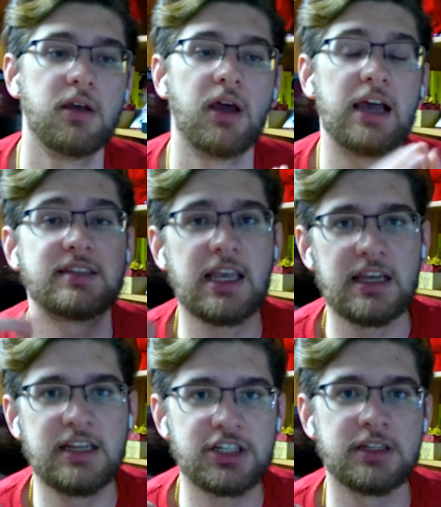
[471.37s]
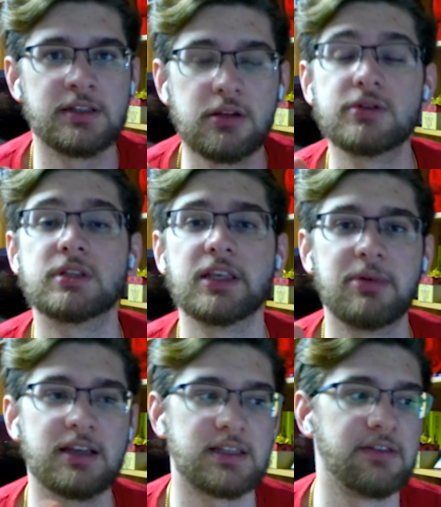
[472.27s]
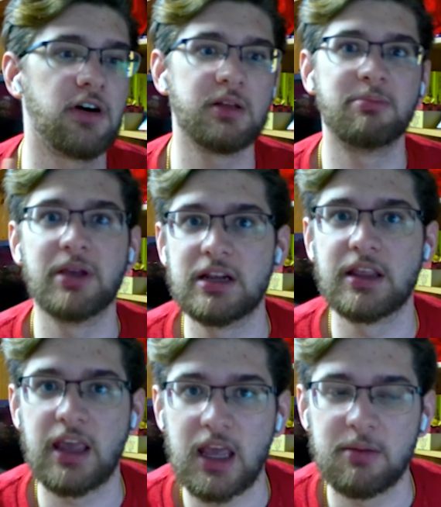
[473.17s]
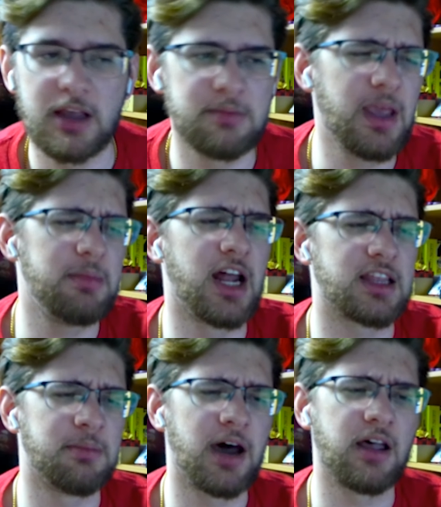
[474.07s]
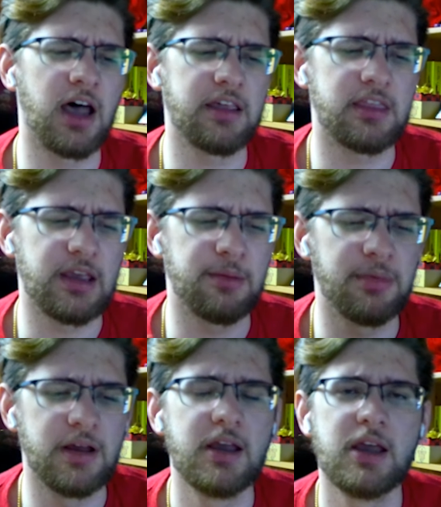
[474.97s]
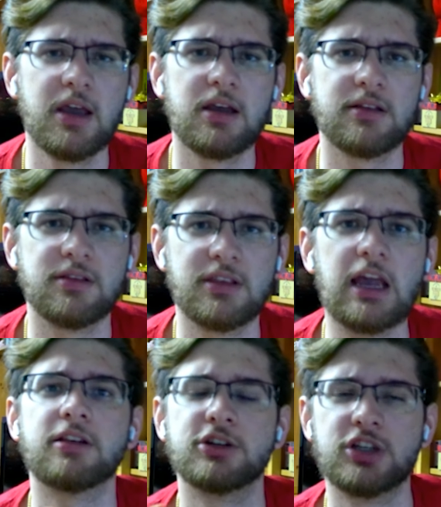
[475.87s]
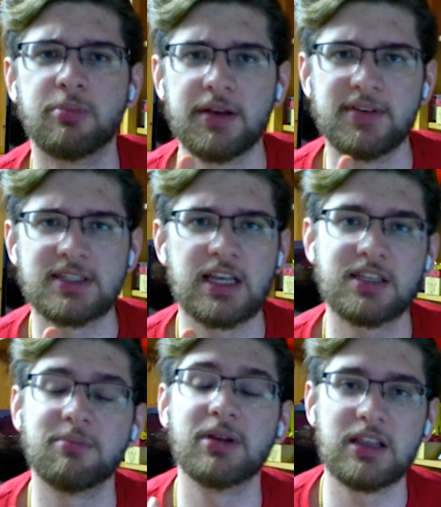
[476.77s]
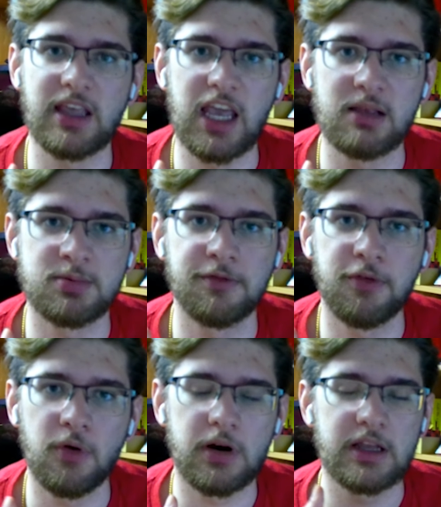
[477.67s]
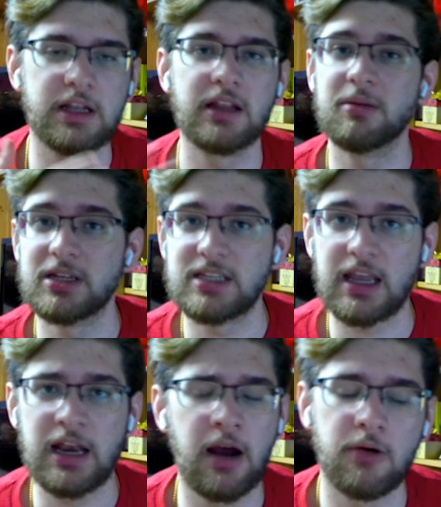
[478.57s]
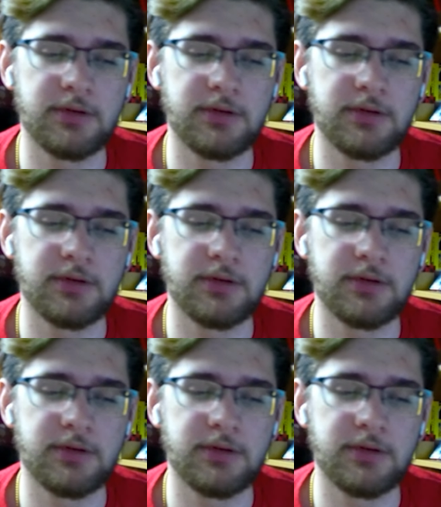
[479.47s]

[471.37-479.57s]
I say additions loosely because they've already been in the game. Maybe not the Mile High thing, but the other two previous things have been in the games before, and then they've been taken out.